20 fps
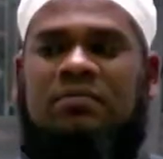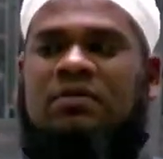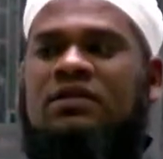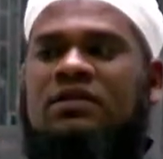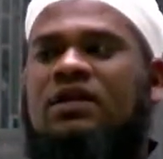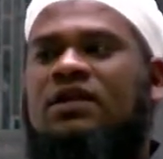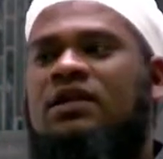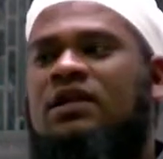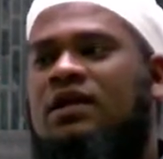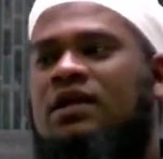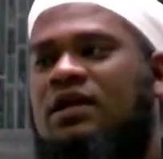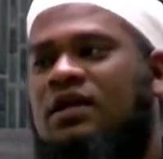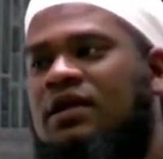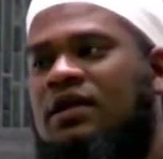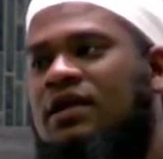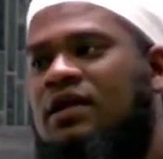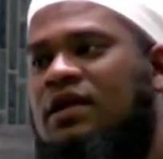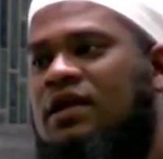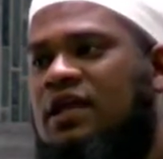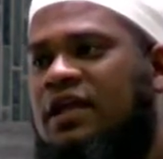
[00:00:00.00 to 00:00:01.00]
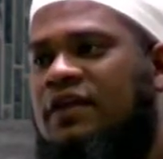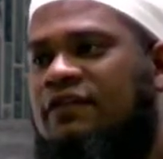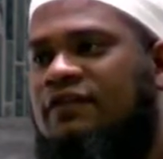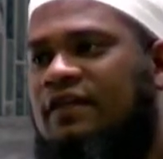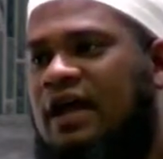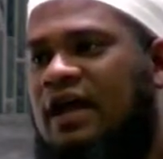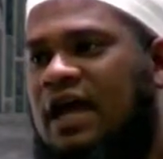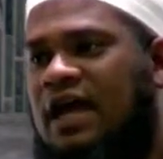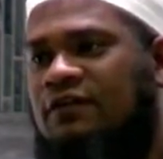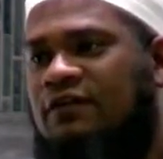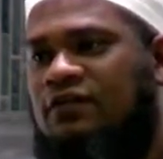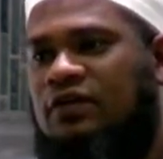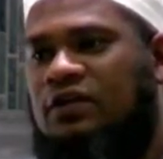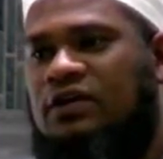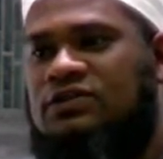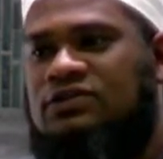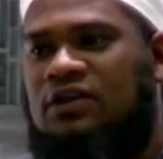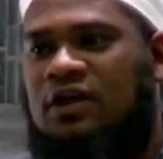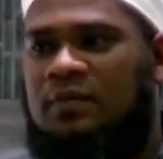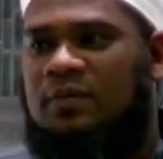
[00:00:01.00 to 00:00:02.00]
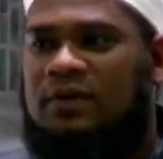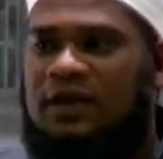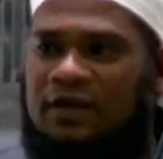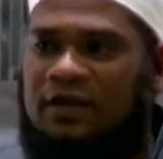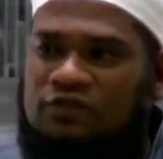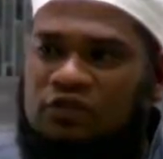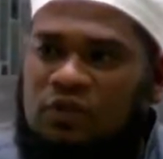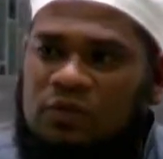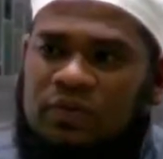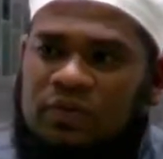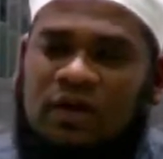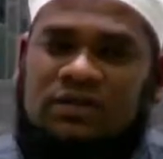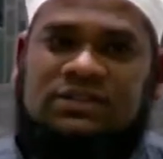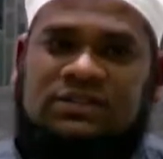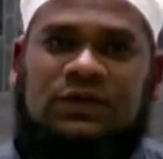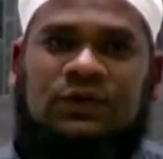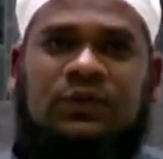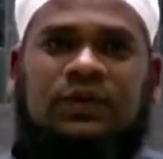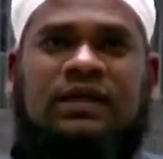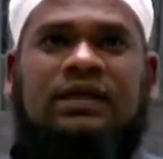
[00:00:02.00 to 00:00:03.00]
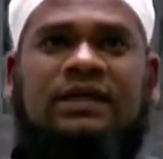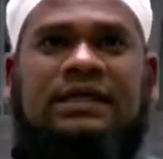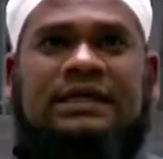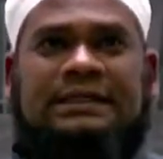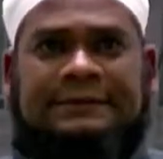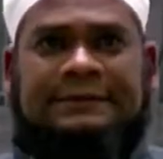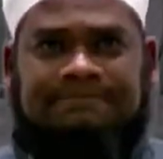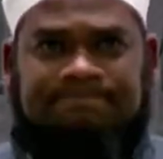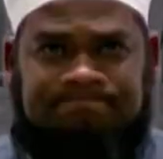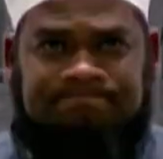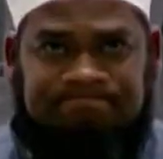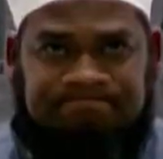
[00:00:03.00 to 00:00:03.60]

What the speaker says: Remember that if I, for example, have to pass away